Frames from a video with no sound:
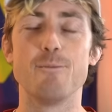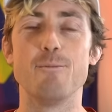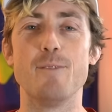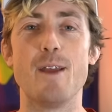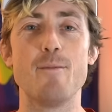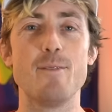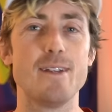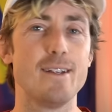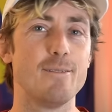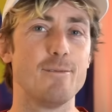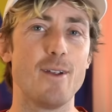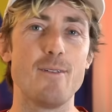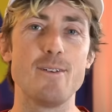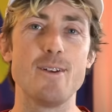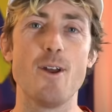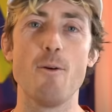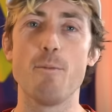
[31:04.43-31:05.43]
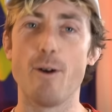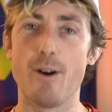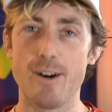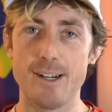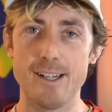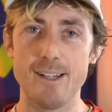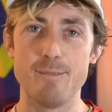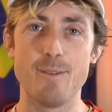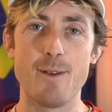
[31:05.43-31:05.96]
Maybe no
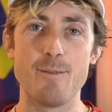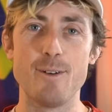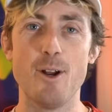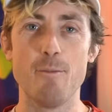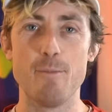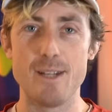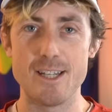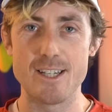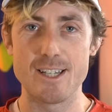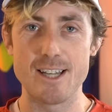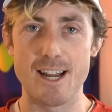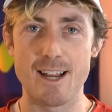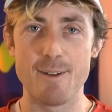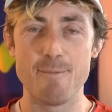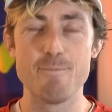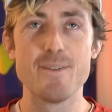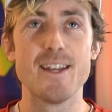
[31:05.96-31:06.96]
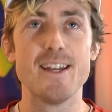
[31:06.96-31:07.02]
party, maybe no beach time.